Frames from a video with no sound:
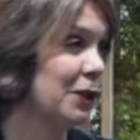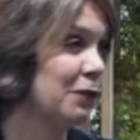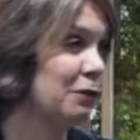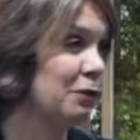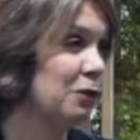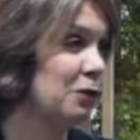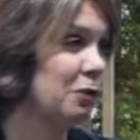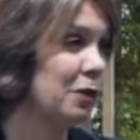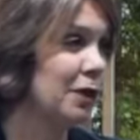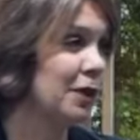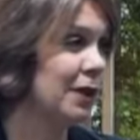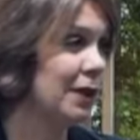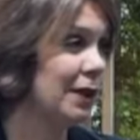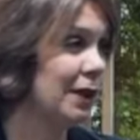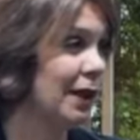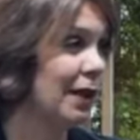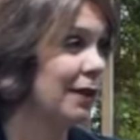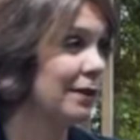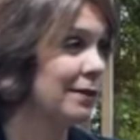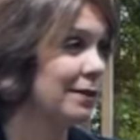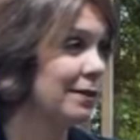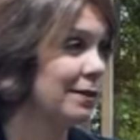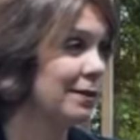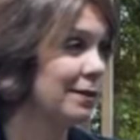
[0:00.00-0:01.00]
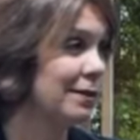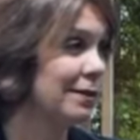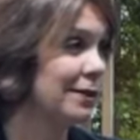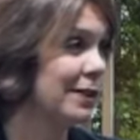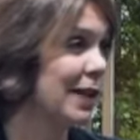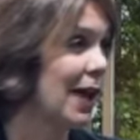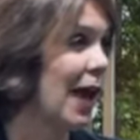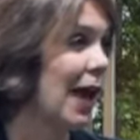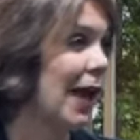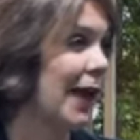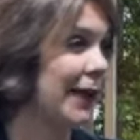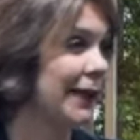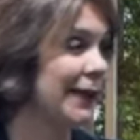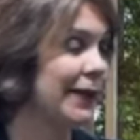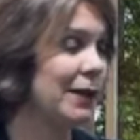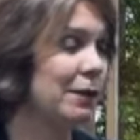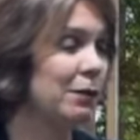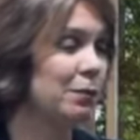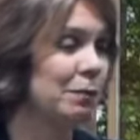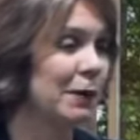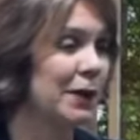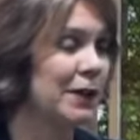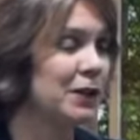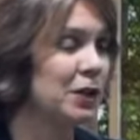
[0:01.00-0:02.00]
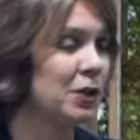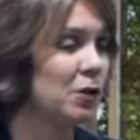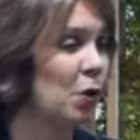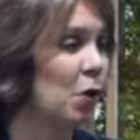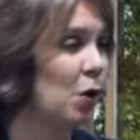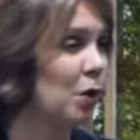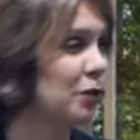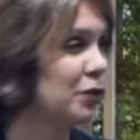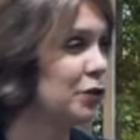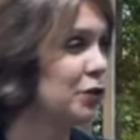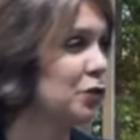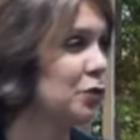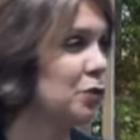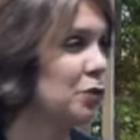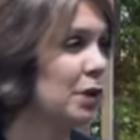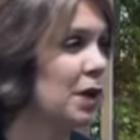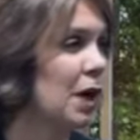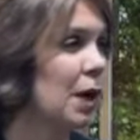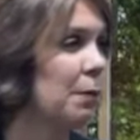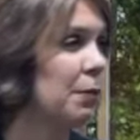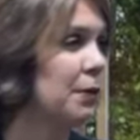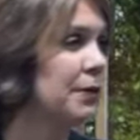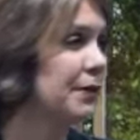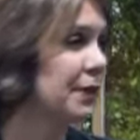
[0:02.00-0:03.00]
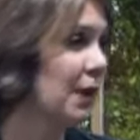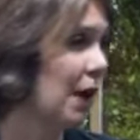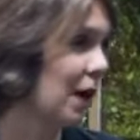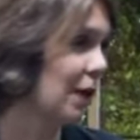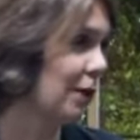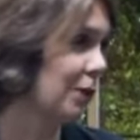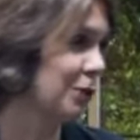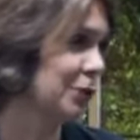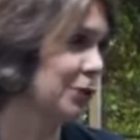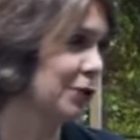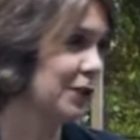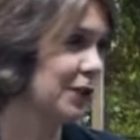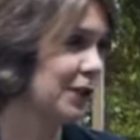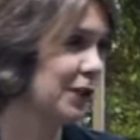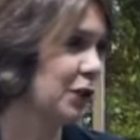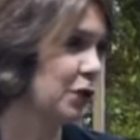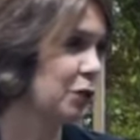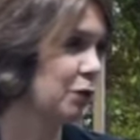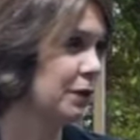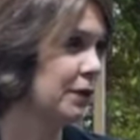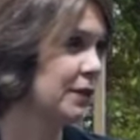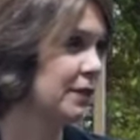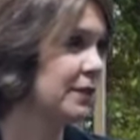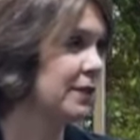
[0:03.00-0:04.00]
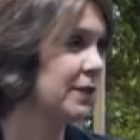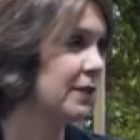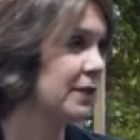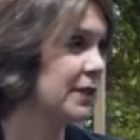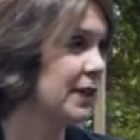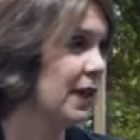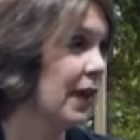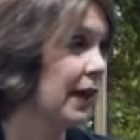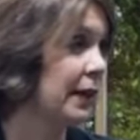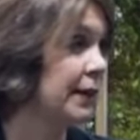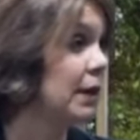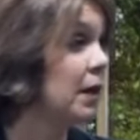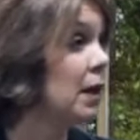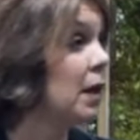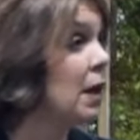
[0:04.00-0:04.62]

if you can get 10, it might cost you a couple dollars to increase to 10.